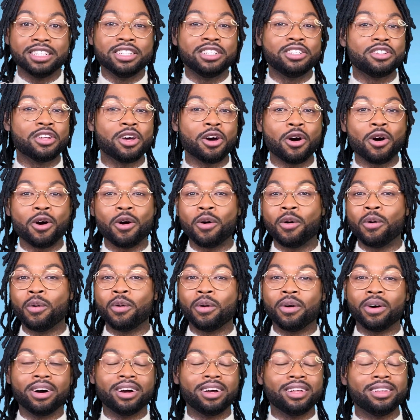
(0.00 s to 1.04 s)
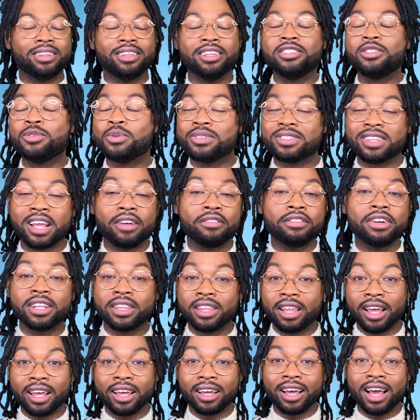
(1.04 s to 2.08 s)
So this was
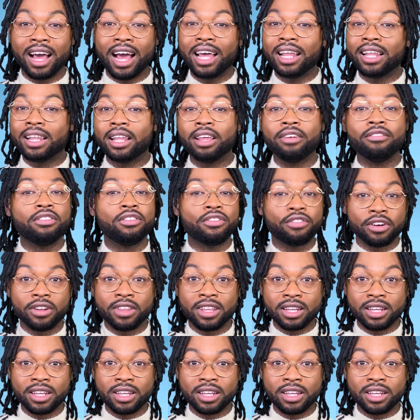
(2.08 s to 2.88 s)
everything. I lived for